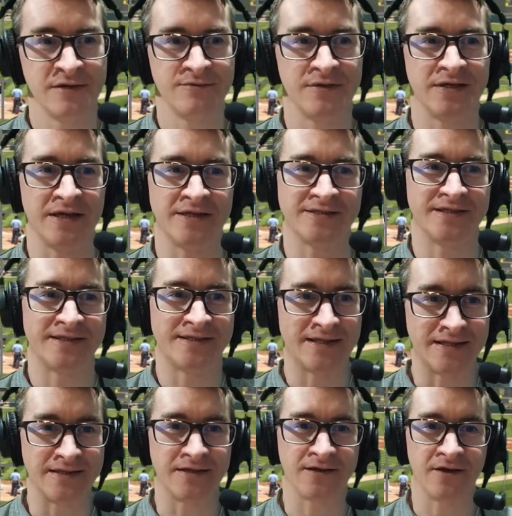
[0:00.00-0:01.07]
But yes, it
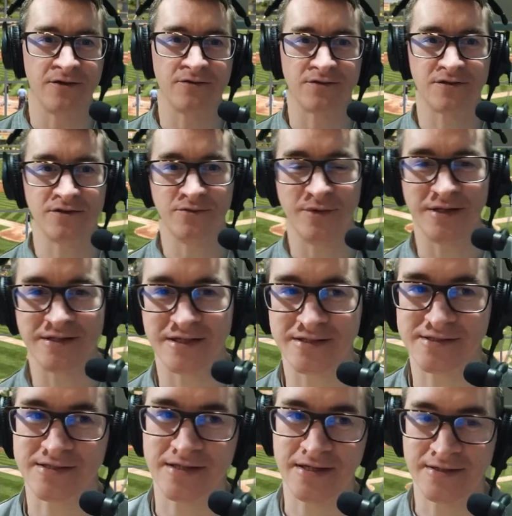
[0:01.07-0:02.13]
didn't go too well
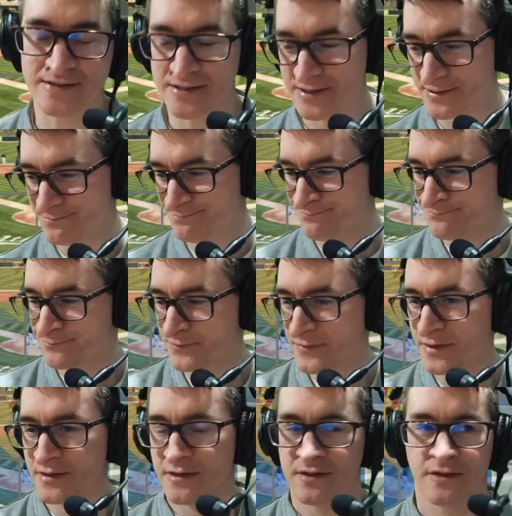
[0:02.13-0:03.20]
yesterday, did it?
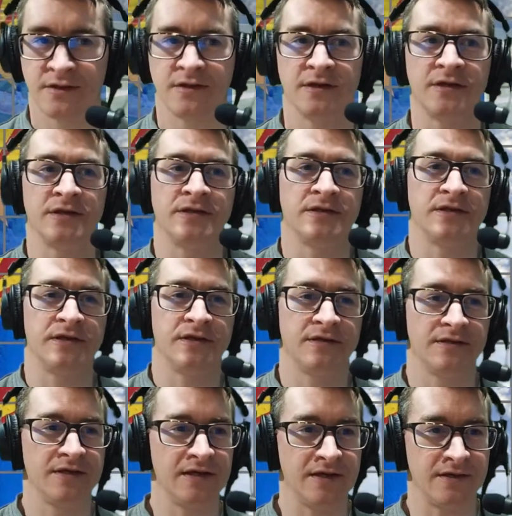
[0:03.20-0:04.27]
And
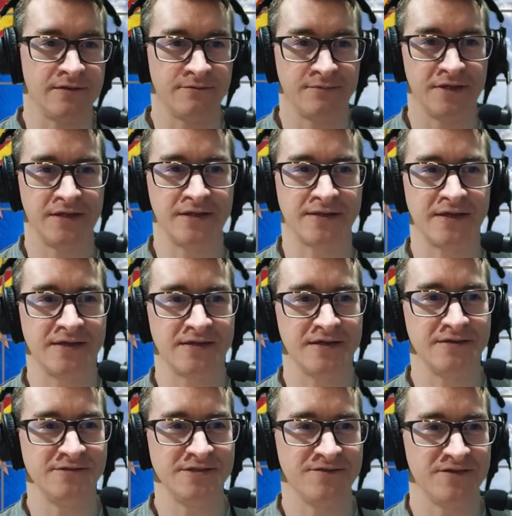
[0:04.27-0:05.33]
yeah, there are the
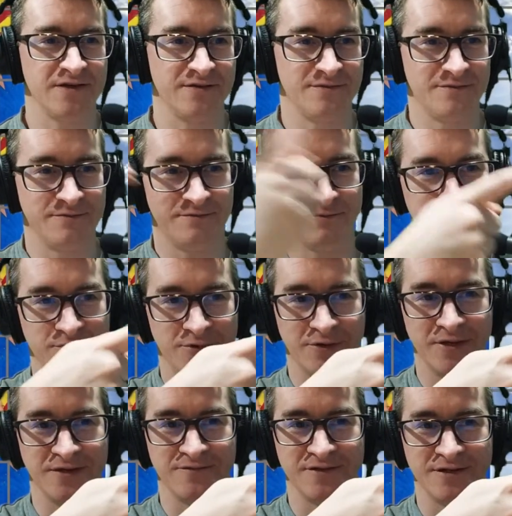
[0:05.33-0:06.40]
details. If I
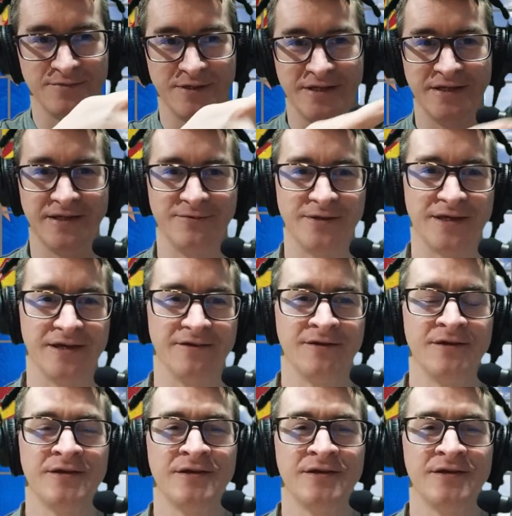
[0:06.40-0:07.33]
point the right way, there we go.